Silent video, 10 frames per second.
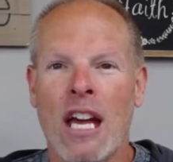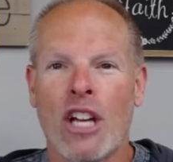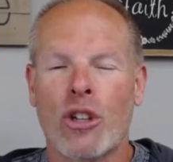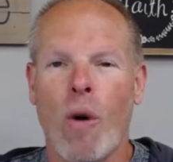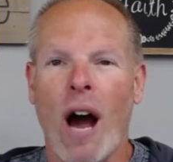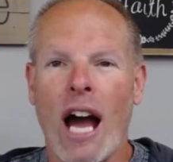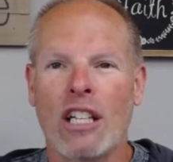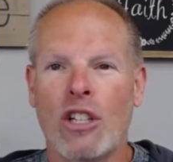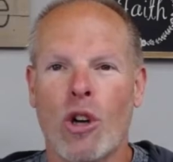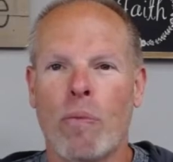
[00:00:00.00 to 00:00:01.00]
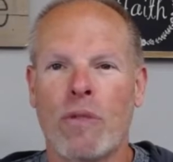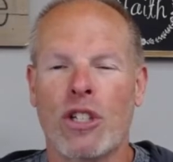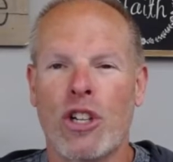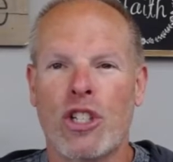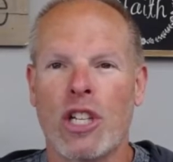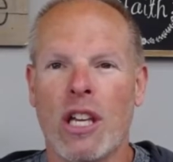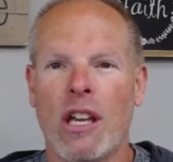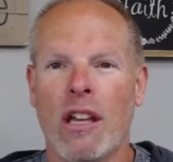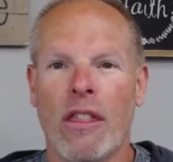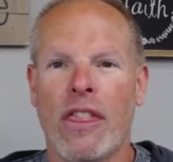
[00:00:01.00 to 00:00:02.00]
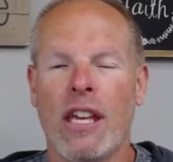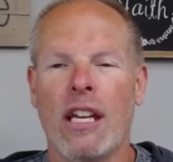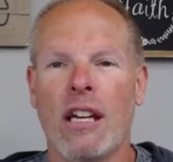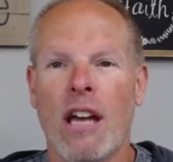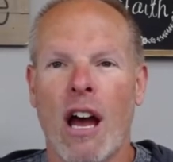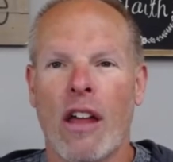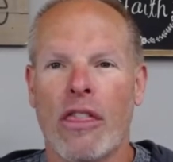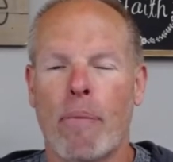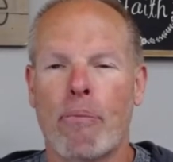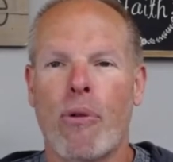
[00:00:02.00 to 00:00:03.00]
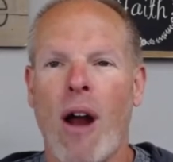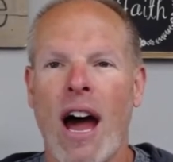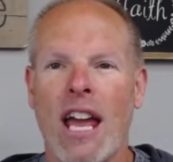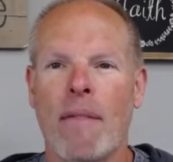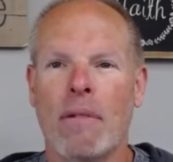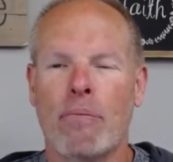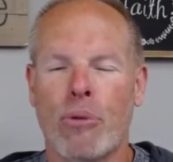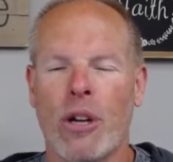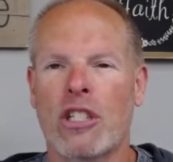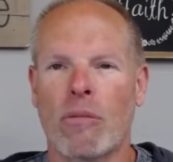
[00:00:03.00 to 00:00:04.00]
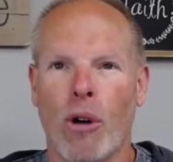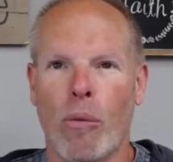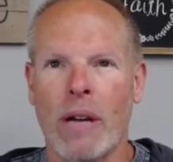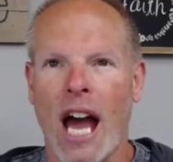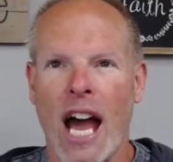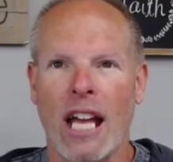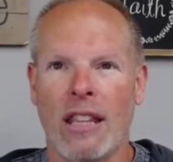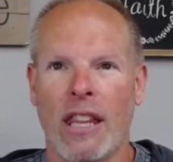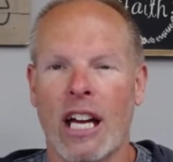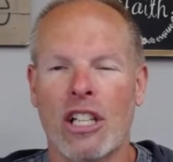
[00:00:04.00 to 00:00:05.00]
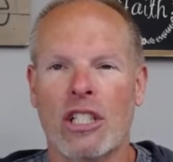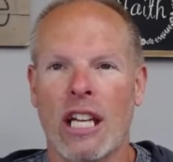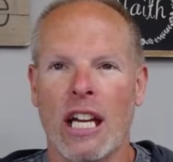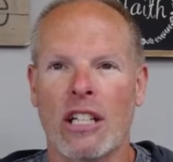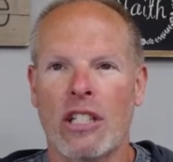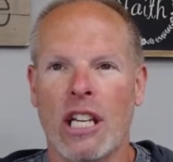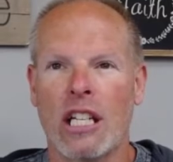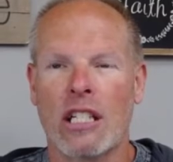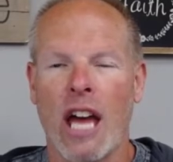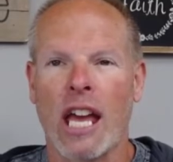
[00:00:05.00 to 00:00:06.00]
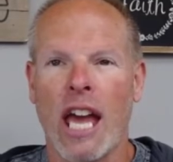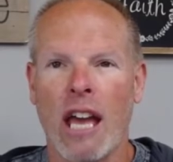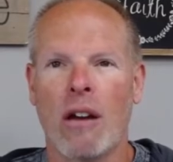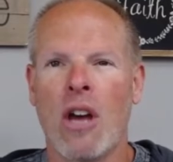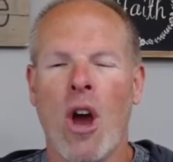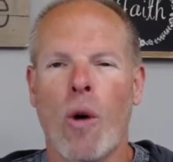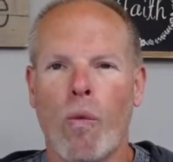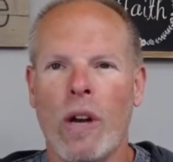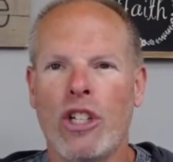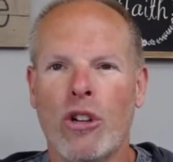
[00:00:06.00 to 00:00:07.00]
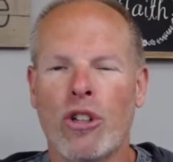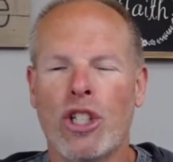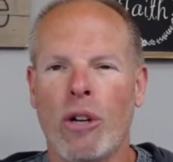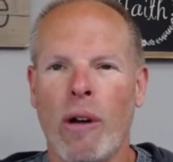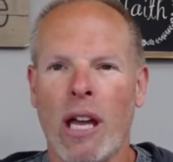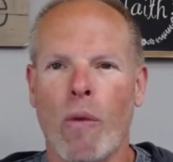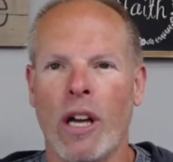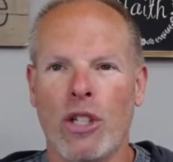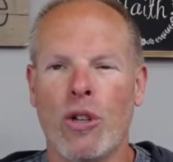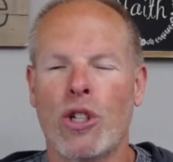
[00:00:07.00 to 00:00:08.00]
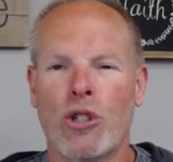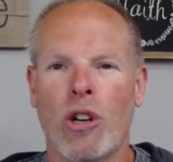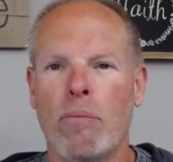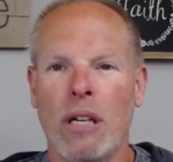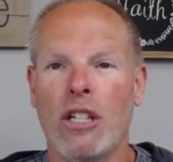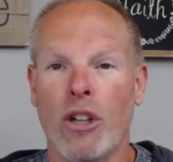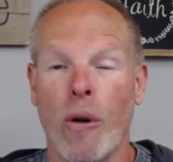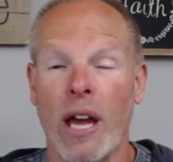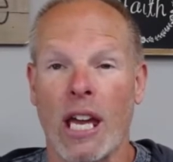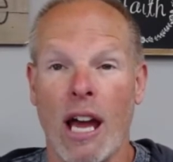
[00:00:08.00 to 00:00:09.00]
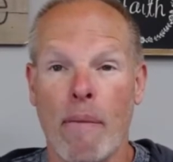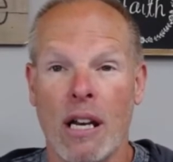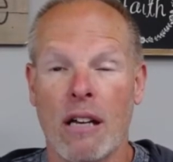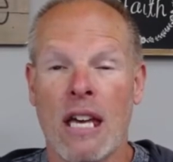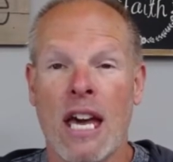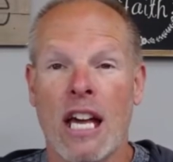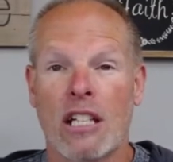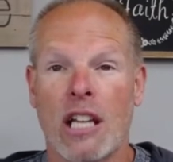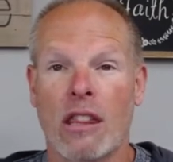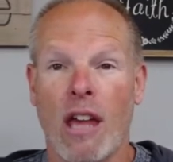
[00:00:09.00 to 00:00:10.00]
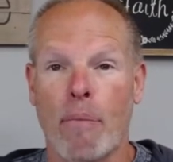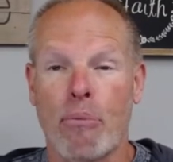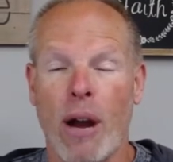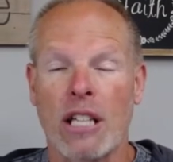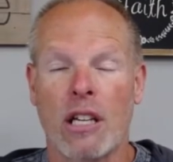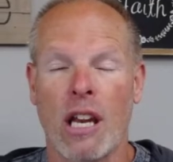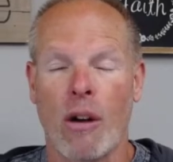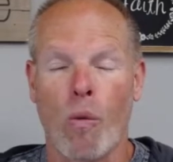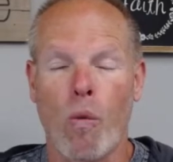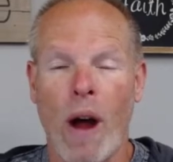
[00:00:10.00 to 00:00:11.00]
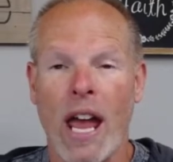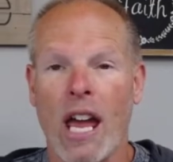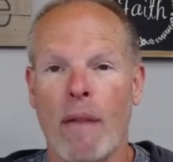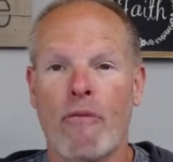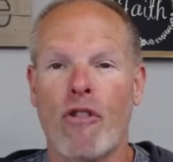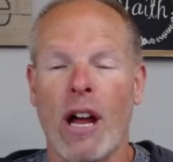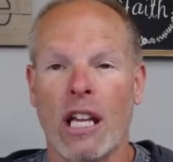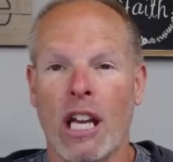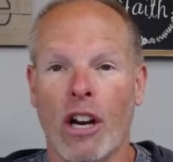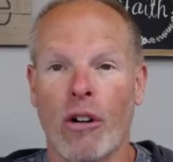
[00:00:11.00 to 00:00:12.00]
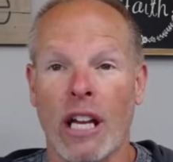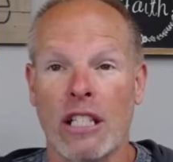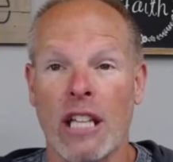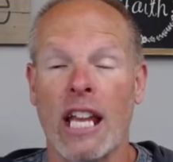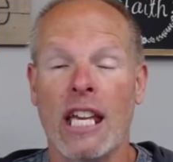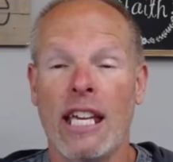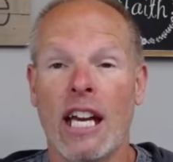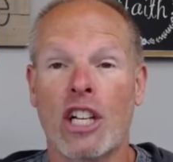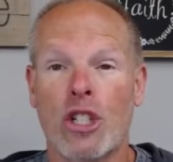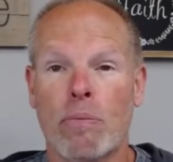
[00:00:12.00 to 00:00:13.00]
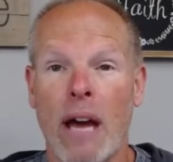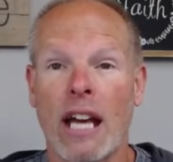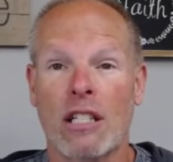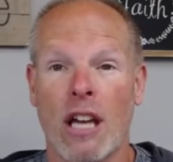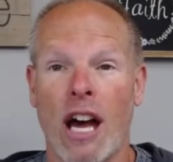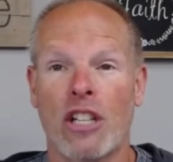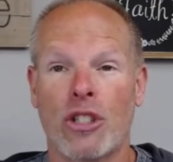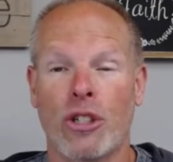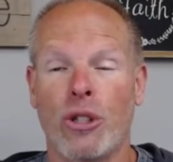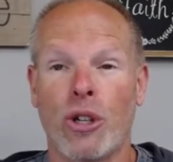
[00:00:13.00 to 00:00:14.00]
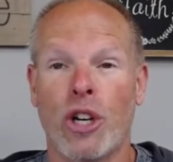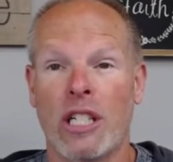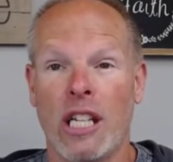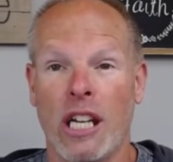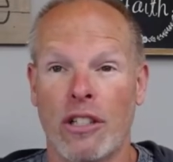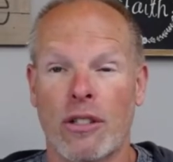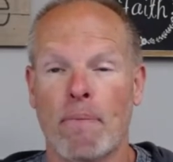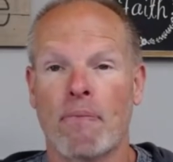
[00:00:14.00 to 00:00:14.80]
So I just hope that you see the prime principle behind this is that he's saying, hey, when you're doing what you should be doing, and I'm going to set that precedent way up front here, is that he expects us to do good deeds.